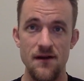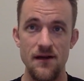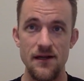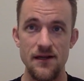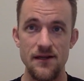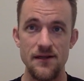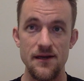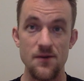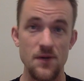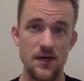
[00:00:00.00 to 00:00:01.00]
and
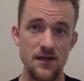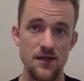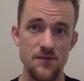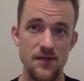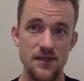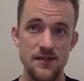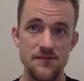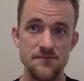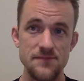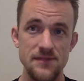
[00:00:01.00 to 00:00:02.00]
working on
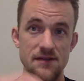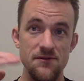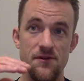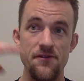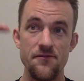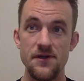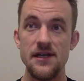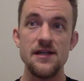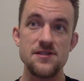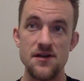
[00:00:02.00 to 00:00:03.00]
my level
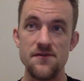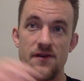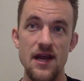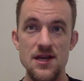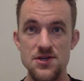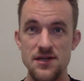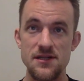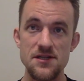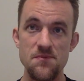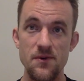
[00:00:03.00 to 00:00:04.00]
3 certification
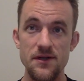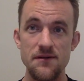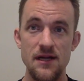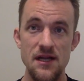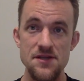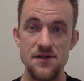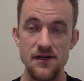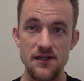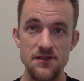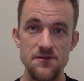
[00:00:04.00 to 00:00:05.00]
at this point.
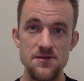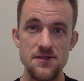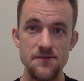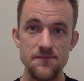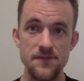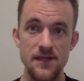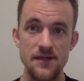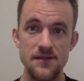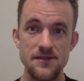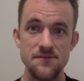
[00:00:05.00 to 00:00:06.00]
Starting to do some
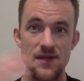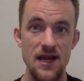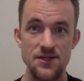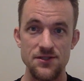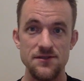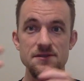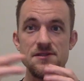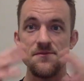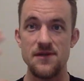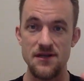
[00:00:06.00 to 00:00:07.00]
national and
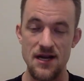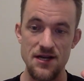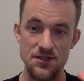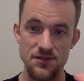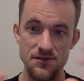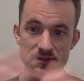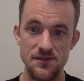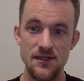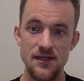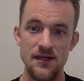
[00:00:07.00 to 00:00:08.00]
some
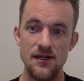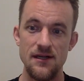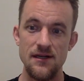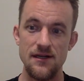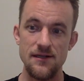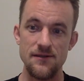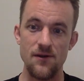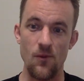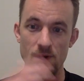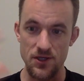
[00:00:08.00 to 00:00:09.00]
international
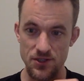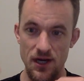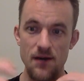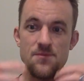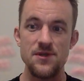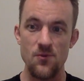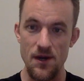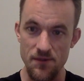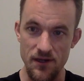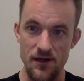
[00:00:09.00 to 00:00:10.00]
workshops and
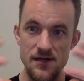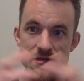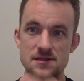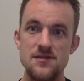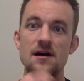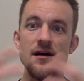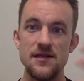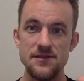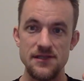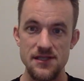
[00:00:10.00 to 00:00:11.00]
webinars
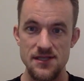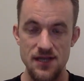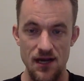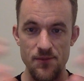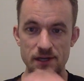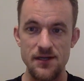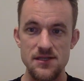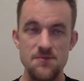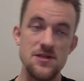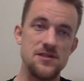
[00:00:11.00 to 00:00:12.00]
on this topic,
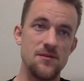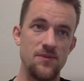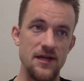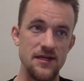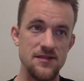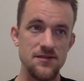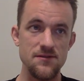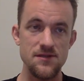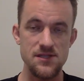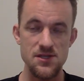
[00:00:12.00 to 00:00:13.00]
especially applied
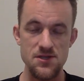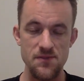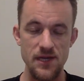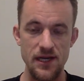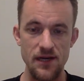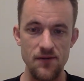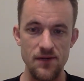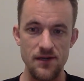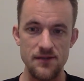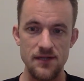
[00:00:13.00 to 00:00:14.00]
to decision making,
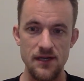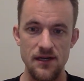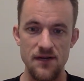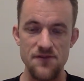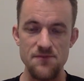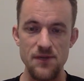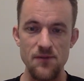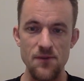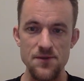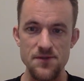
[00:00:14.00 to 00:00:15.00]
where I've spent
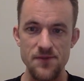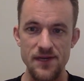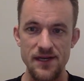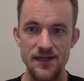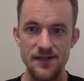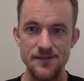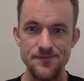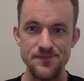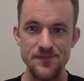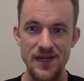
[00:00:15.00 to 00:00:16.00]
most of
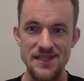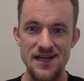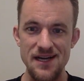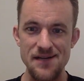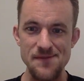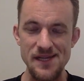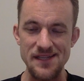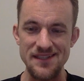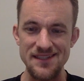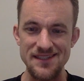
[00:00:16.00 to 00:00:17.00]
my time
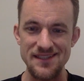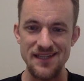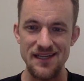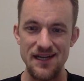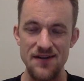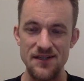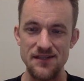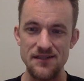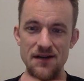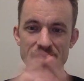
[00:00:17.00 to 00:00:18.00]
lately is how
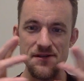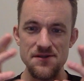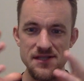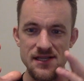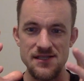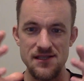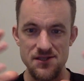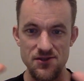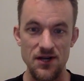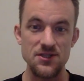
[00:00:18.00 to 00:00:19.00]
to use this
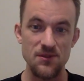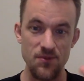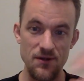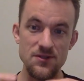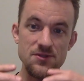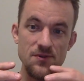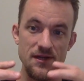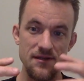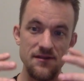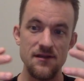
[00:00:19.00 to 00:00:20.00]
instruction approach
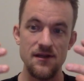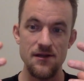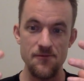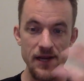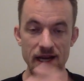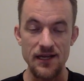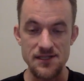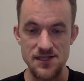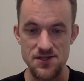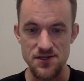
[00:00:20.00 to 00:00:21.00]
with making
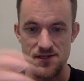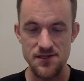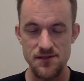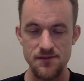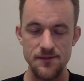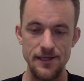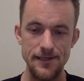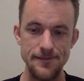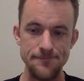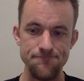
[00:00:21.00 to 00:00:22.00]
decisions.
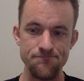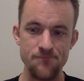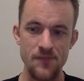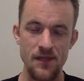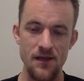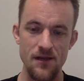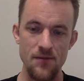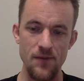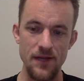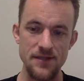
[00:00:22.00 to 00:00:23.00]

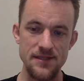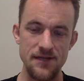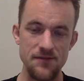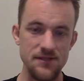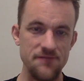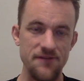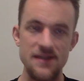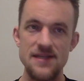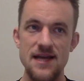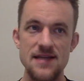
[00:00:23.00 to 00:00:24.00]
But really
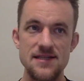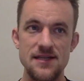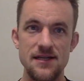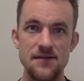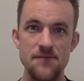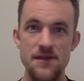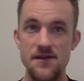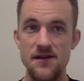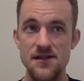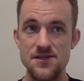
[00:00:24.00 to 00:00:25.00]
fantastic
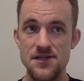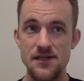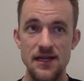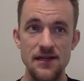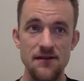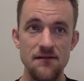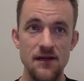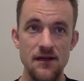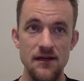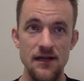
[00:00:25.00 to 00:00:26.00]
methodology. Again,
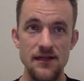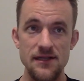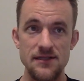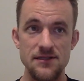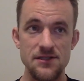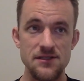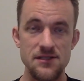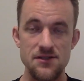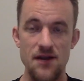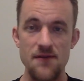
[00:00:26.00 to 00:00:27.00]
I like to just
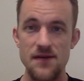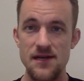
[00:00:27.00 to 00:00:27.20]
describe it